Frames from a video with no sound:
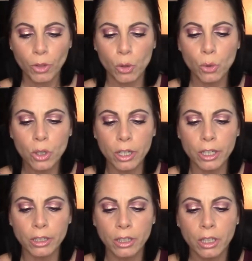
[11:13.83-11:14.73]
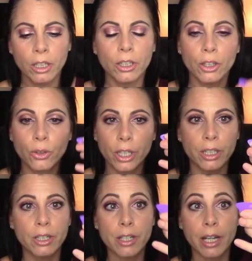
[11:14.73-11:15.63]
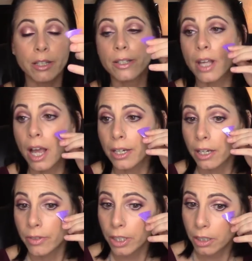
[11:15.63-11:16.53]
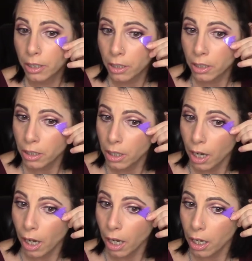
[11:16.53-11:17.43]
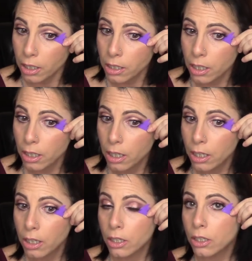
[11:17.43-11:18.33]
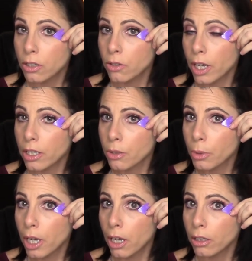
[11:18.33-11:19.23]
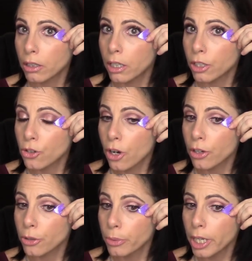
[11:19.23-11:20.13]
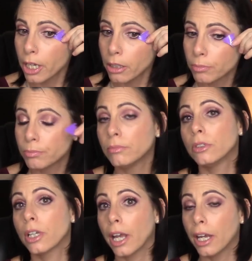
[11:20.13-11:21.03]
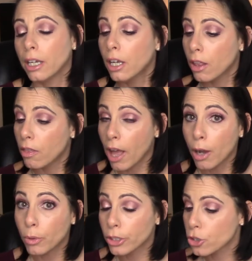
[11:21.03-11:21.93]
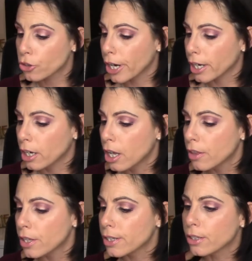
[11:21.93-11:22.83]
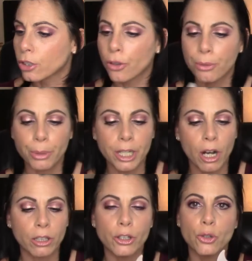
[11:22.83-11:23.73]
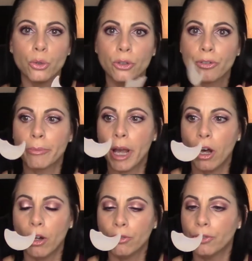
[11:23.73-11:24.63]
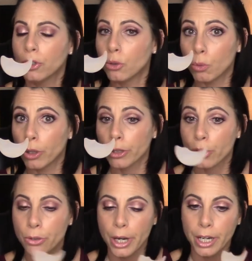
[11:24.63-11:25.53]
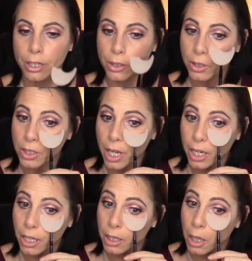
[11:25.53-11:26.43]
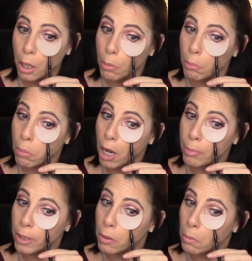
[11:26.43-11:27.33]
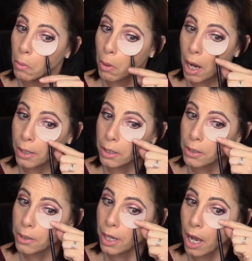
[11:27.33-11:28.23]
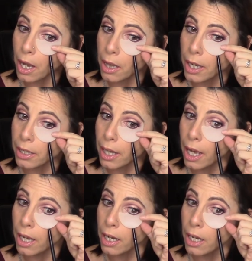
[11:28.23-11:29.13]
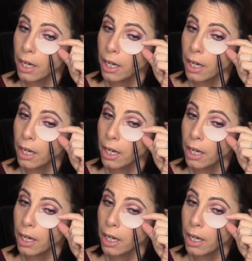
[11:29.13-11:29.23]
Or you can take the side of it and do that as well and draw your wing. Okay, that works great. This little $3 tool from e.l.f. works great. You can take it, pop it right under the eye like that,